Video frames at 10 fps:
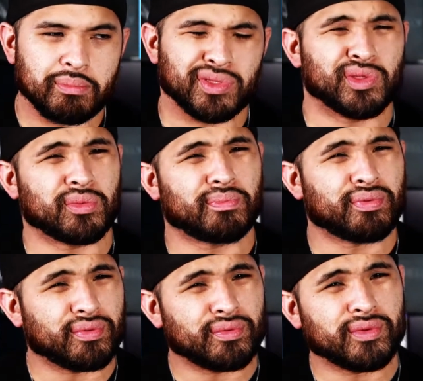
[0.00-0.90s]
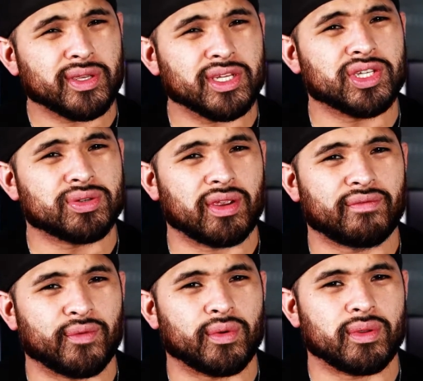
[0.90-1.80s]
but they're pretty
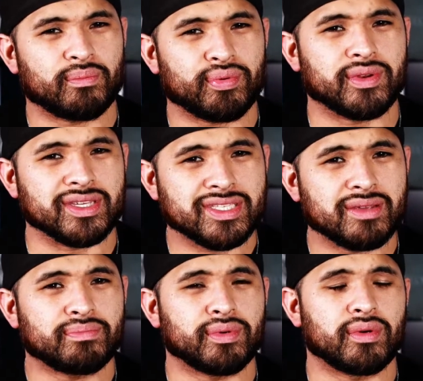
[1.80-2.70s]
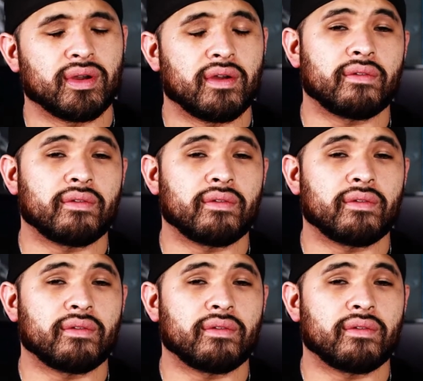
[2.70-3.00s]
straightforward and pretty simple.